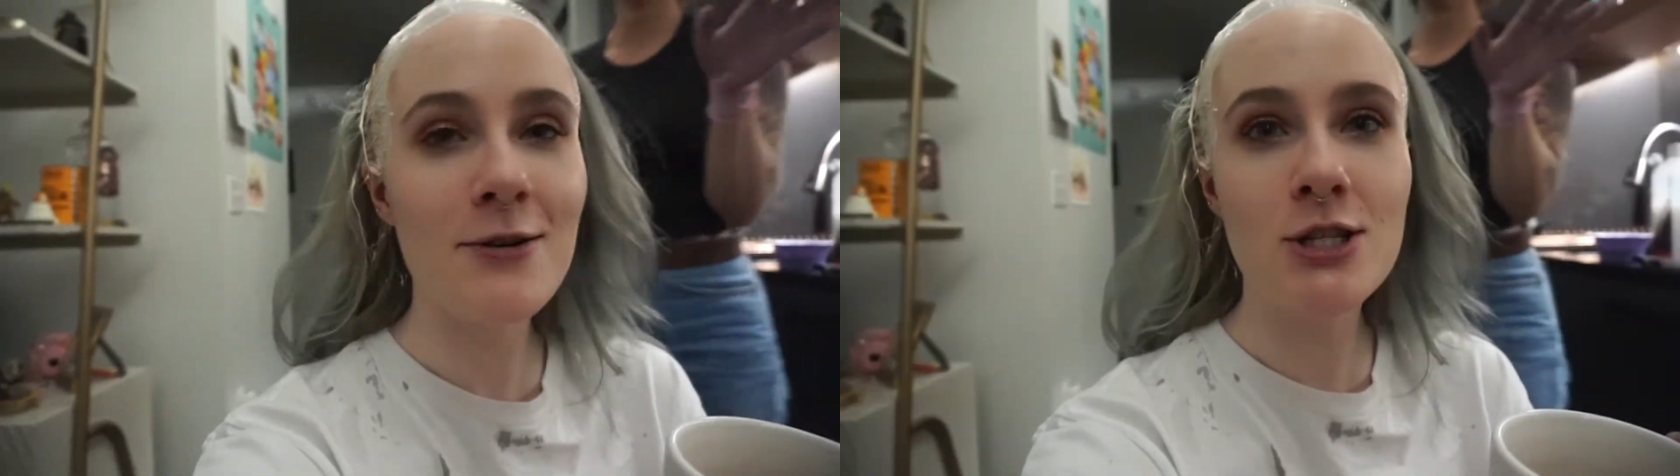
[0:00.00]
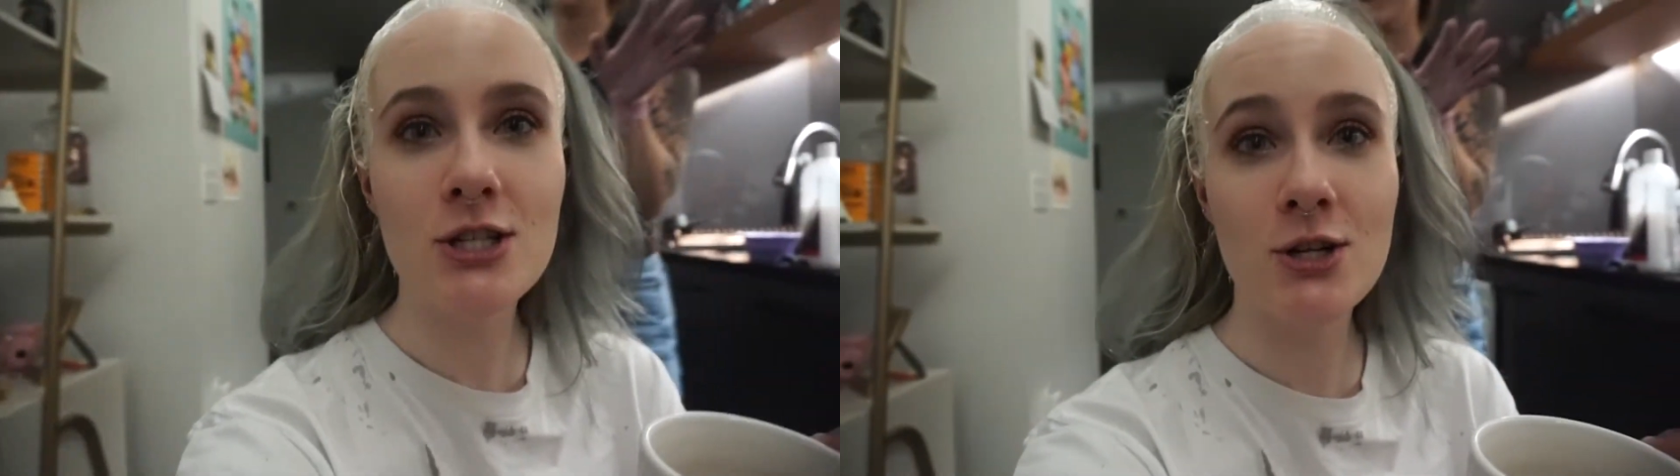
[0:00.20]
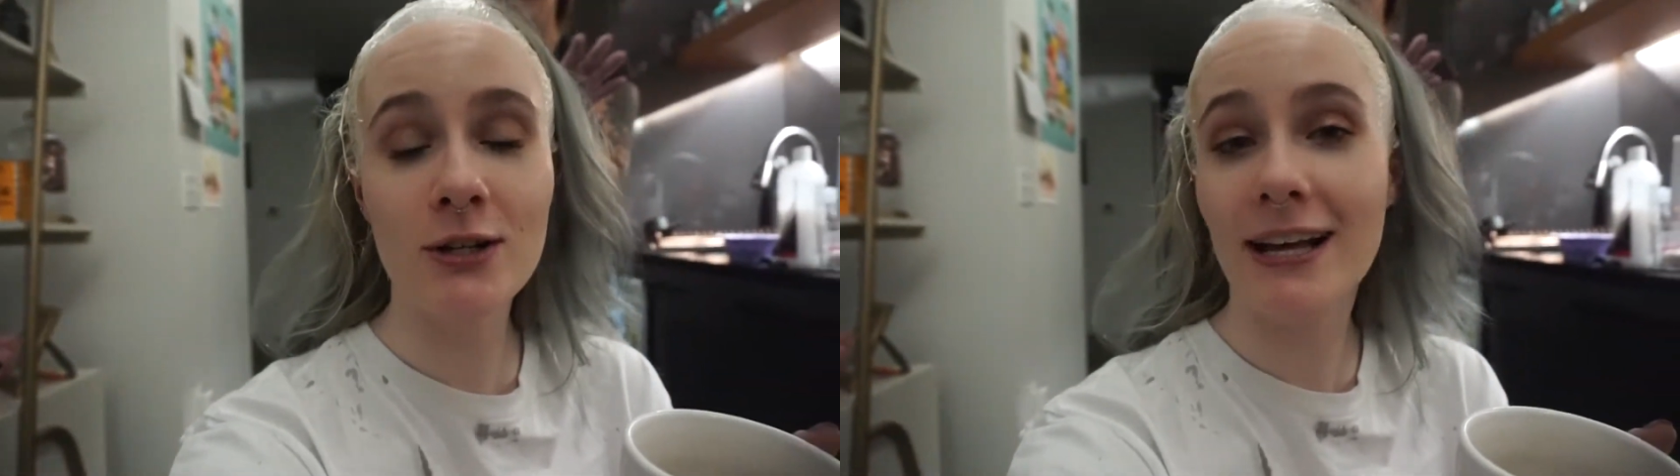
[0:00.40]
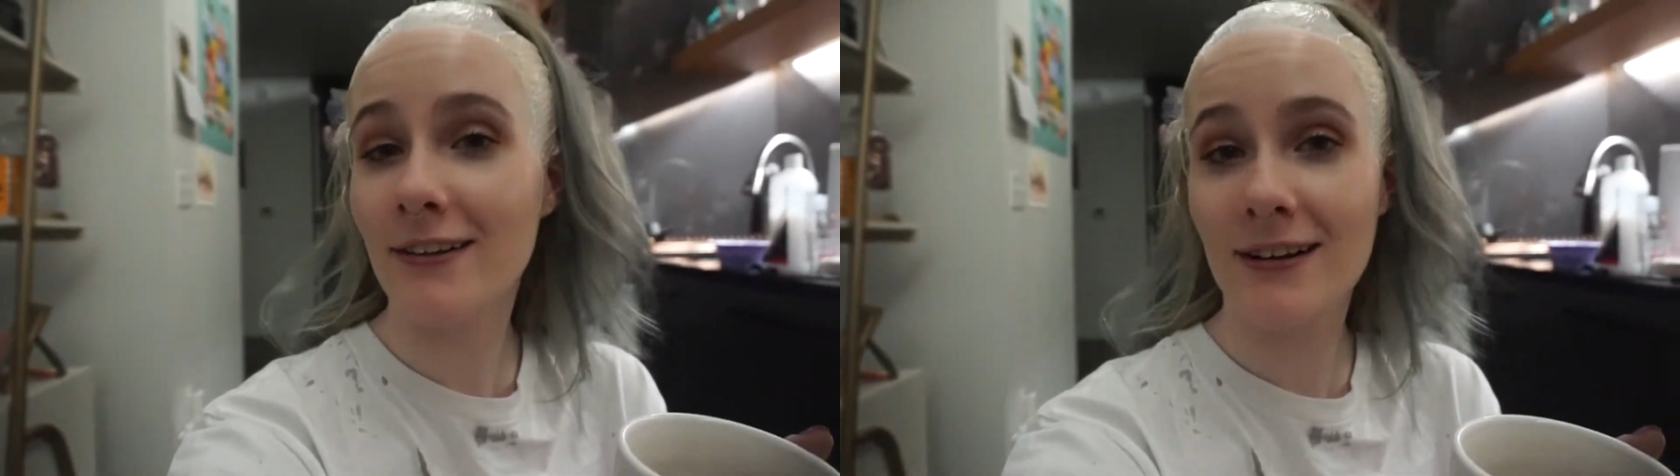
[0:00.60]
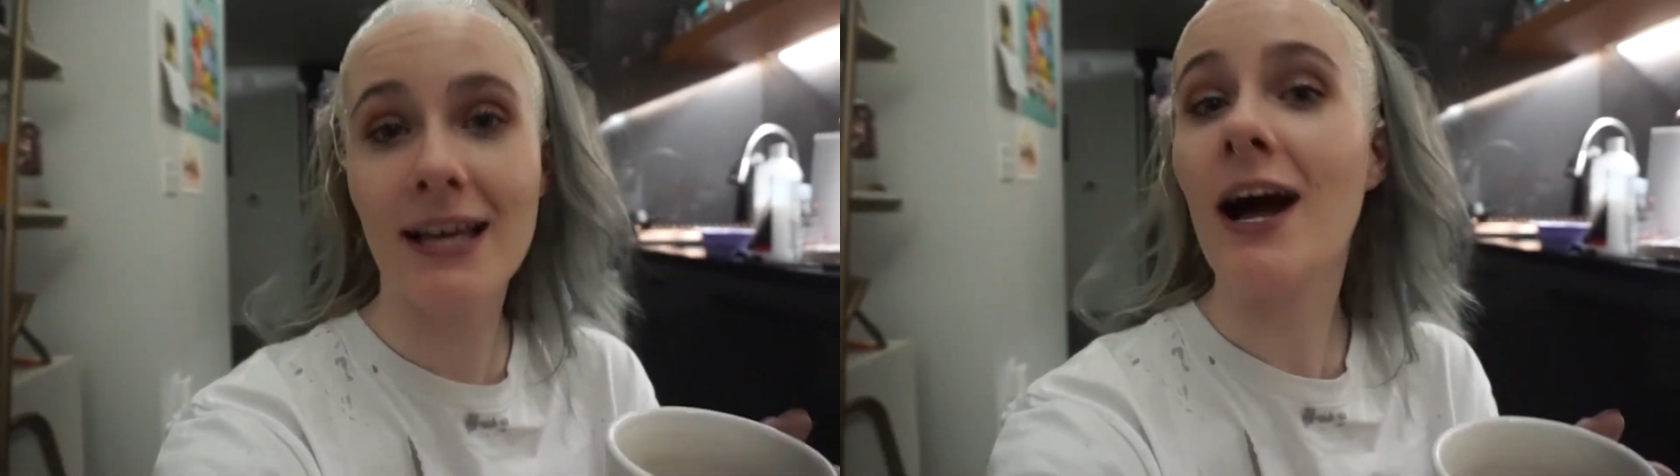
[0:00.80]
was just told I
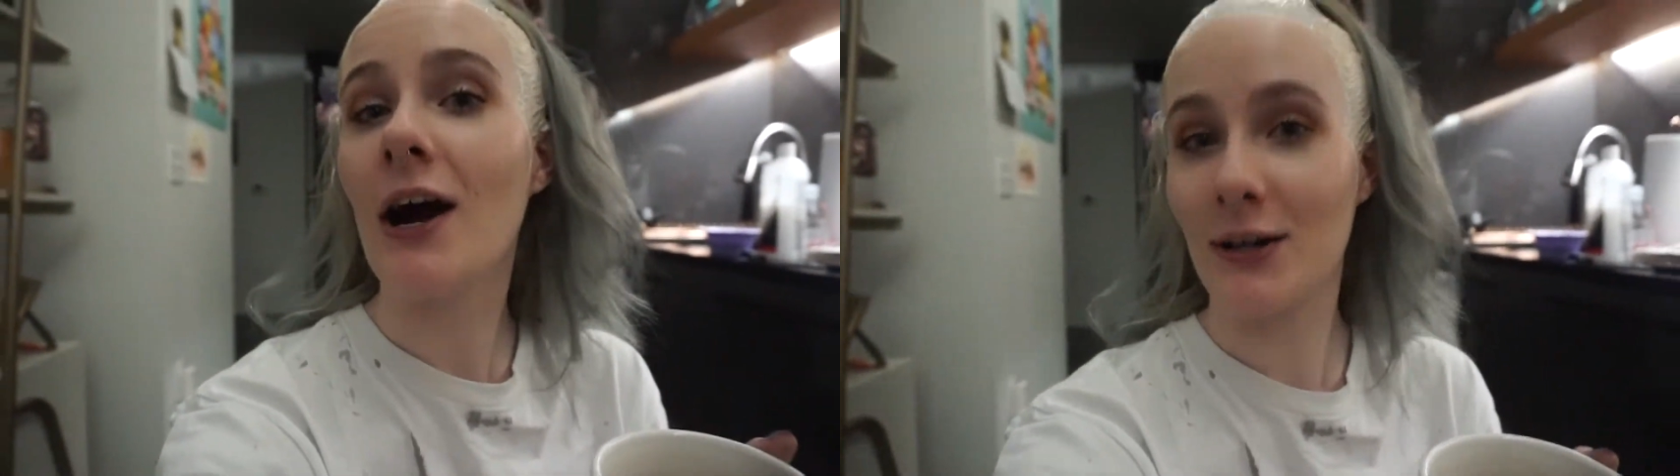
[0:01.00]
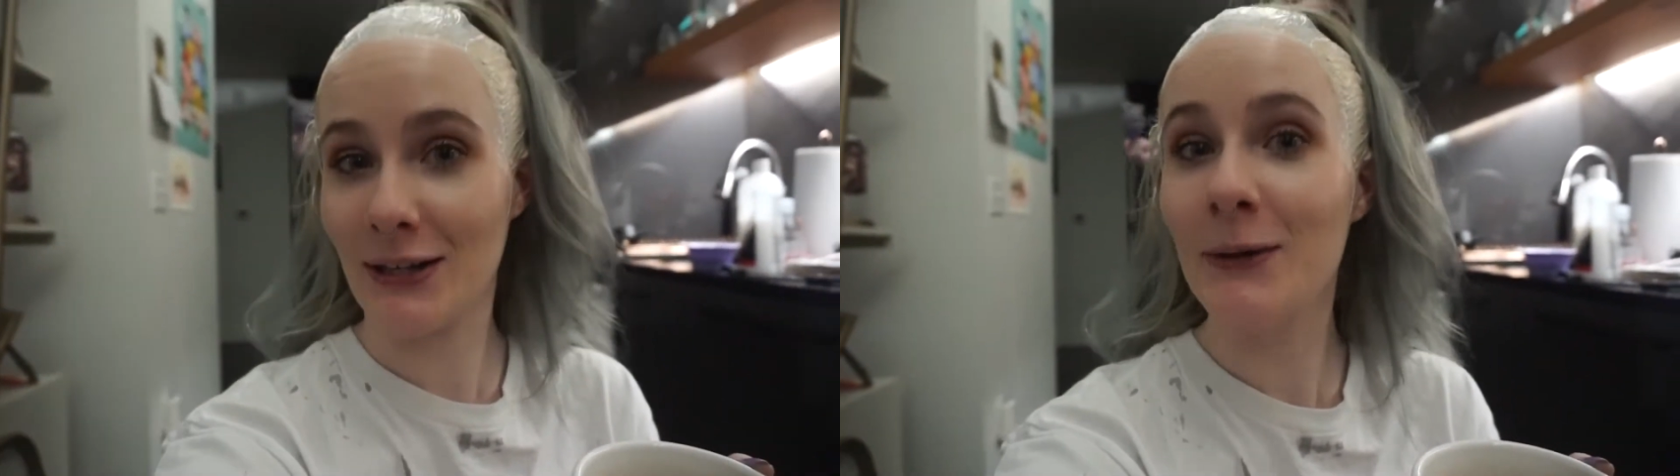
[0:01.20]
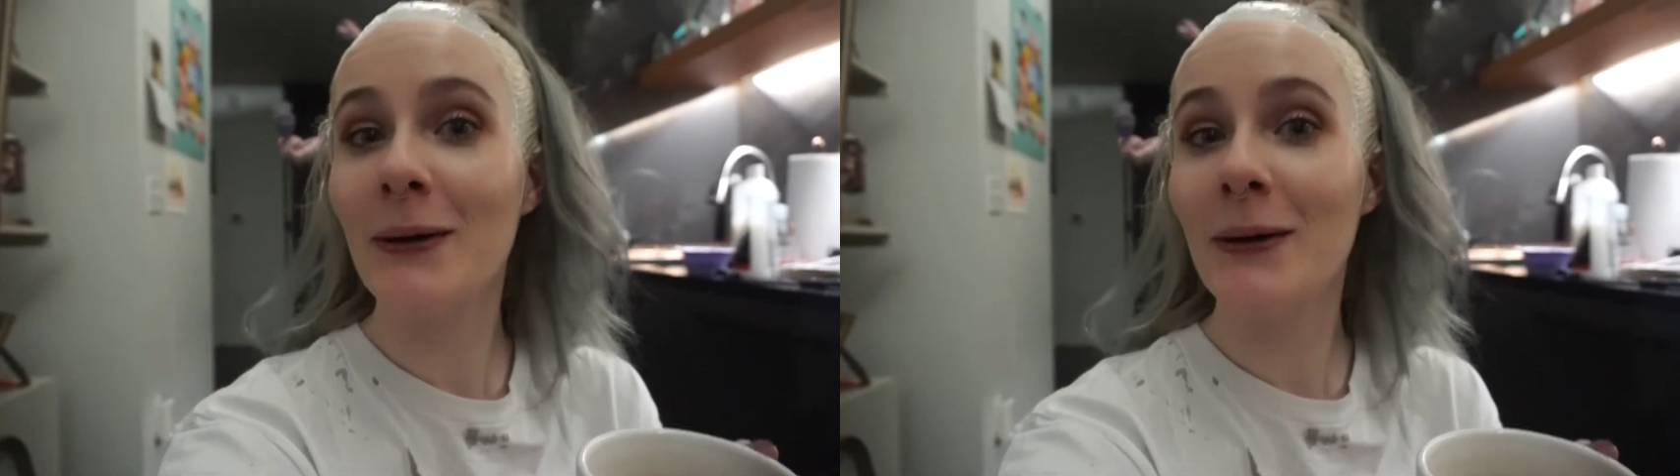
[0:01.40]
look like Harley